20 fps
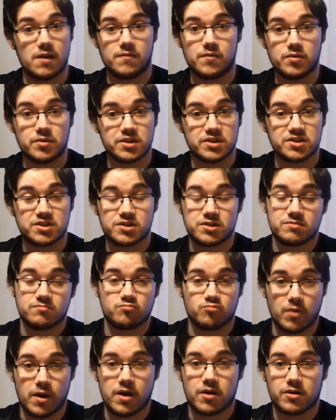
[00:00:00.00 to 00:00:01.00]
gave you this
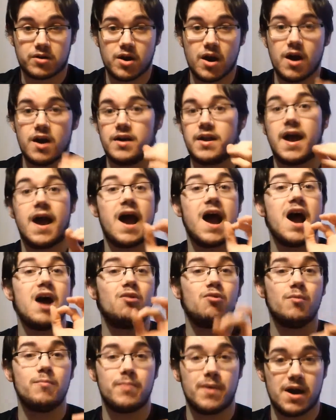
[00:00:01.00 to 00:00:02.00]
rare card.
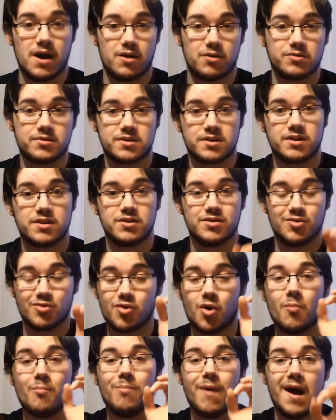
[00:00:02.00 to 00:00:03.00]
How about you
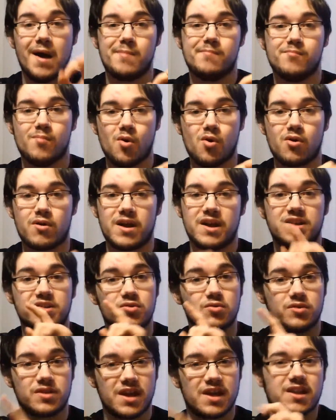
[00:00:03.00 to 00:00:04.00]
go buy more and
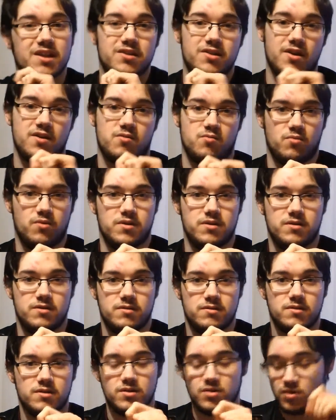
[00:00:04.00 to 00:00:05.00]
you'll get another one,
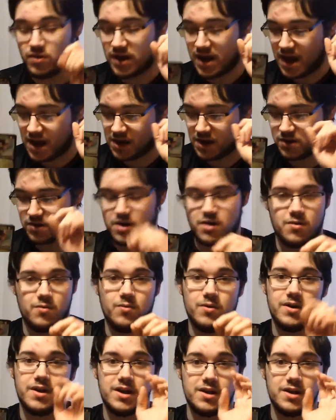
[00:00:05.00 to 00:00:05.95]
you know, and another one,